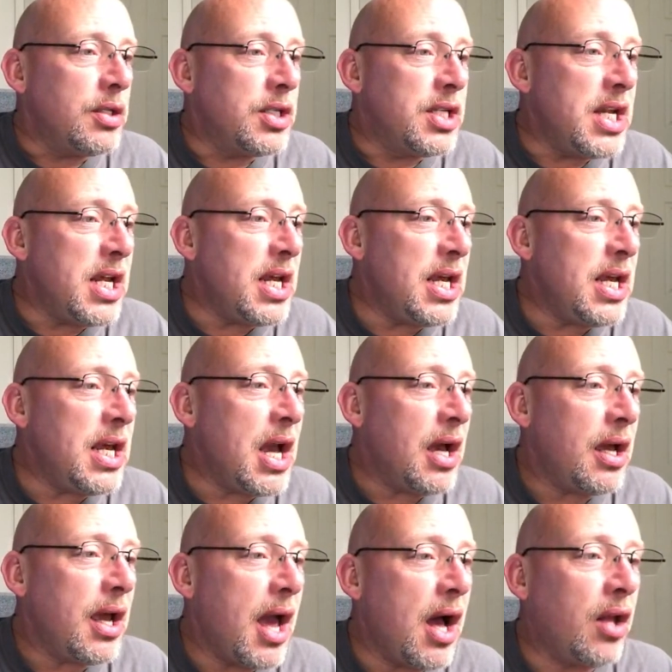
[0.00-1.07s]

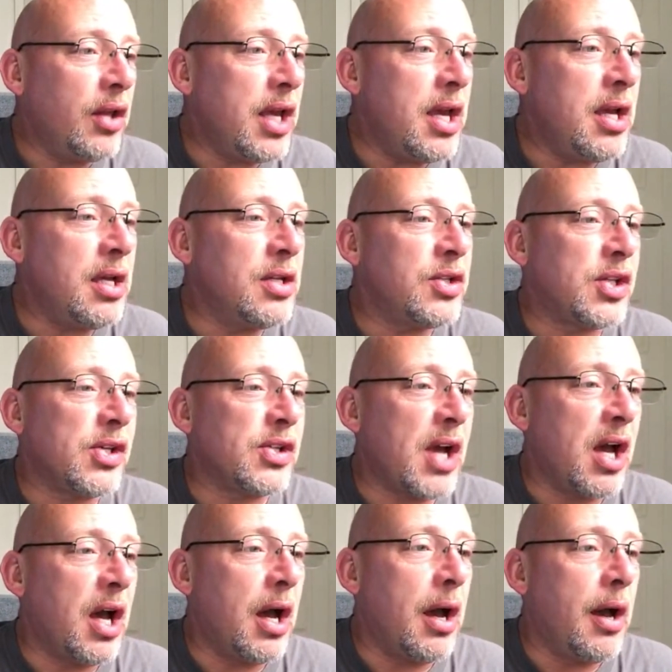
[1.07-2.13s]
DLN says,
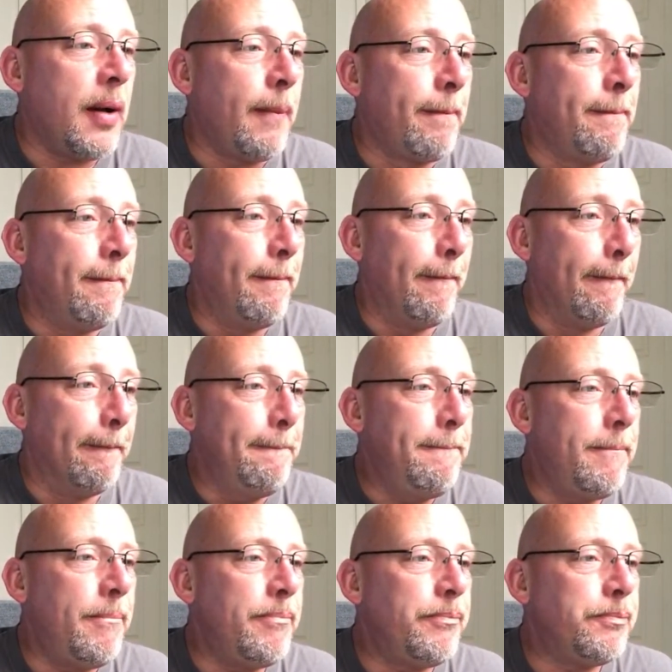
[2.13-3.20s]
um,
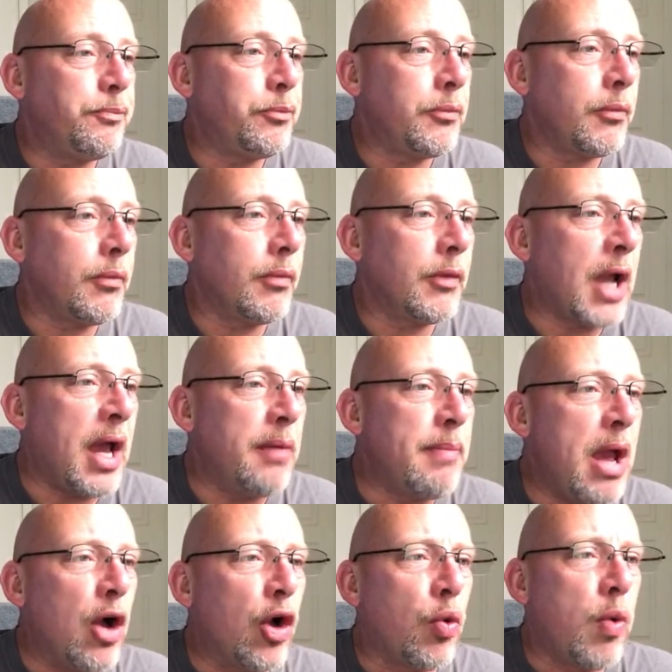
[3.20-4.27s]
I had
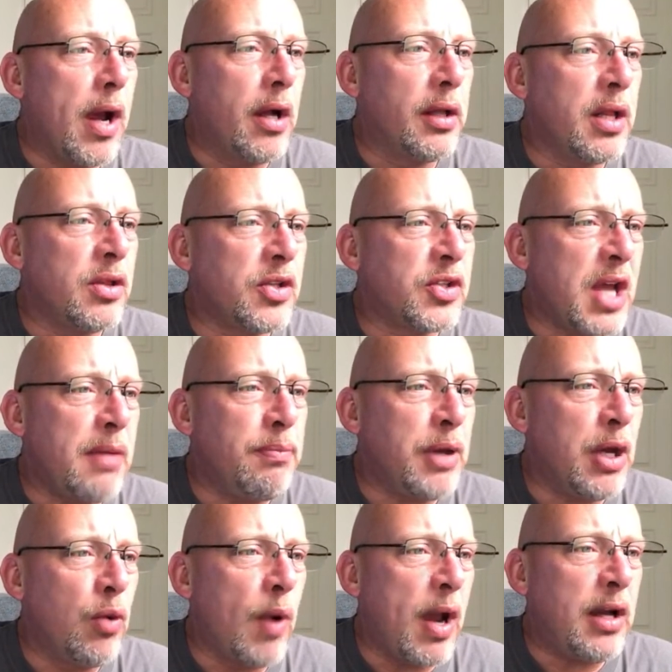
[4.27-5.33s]
male quail in the same
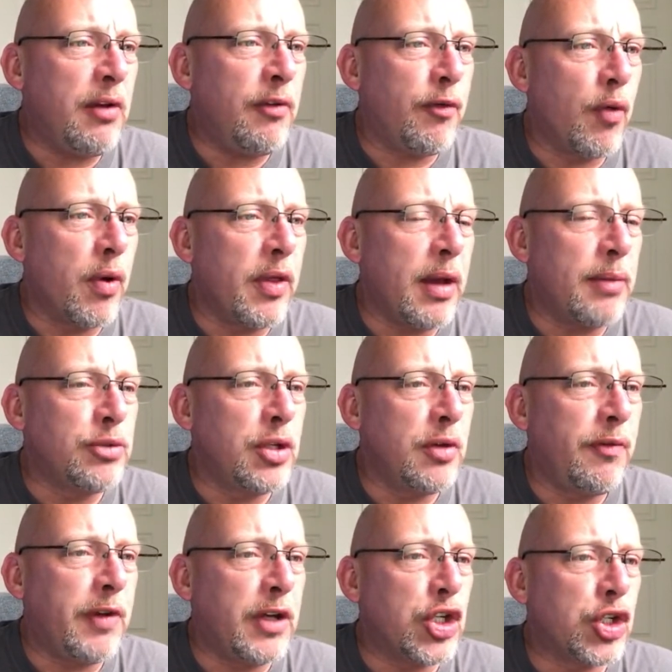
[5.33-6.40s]
pen waiting for them to
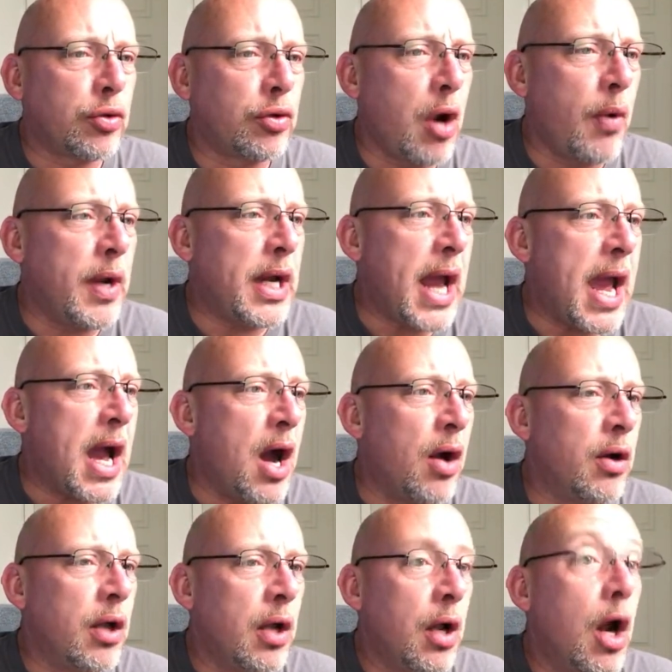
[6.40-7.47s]
finish crowing
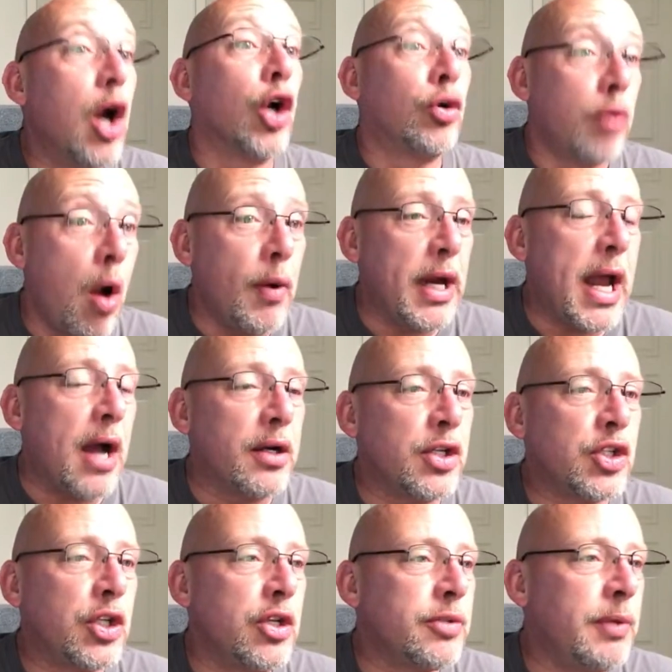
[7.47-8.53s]
out, or growing out,
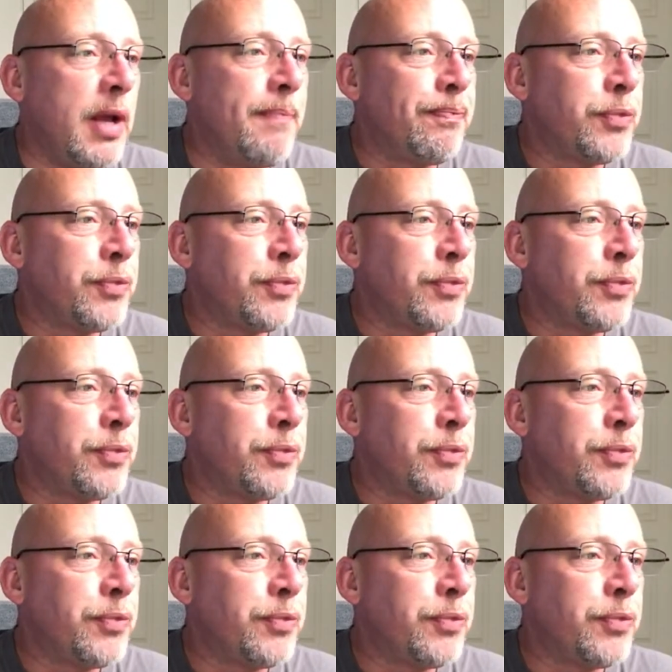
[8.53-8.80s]
excuse me.